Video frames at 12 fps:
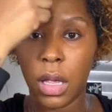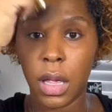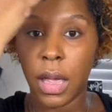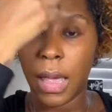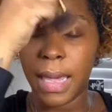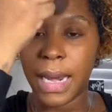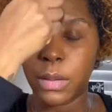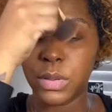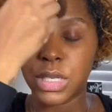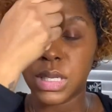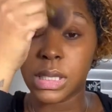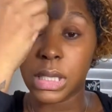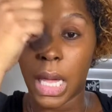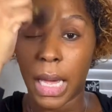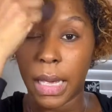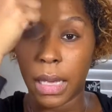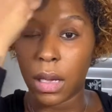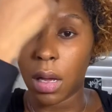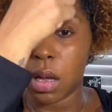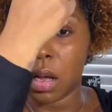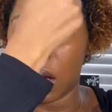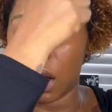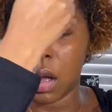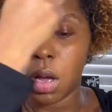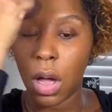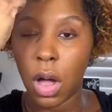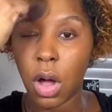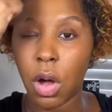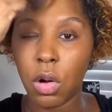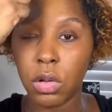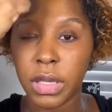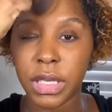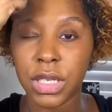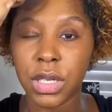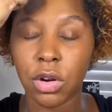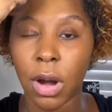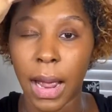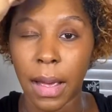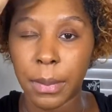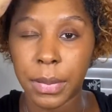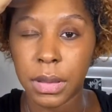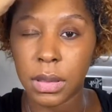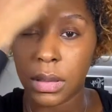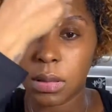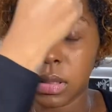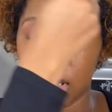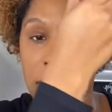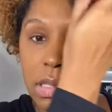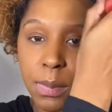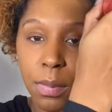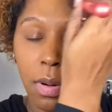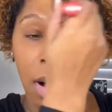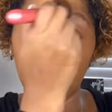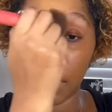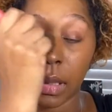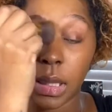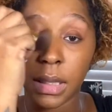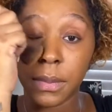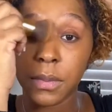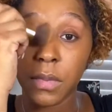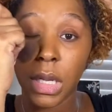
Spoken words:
And I was just like, holy crap, this is probably it.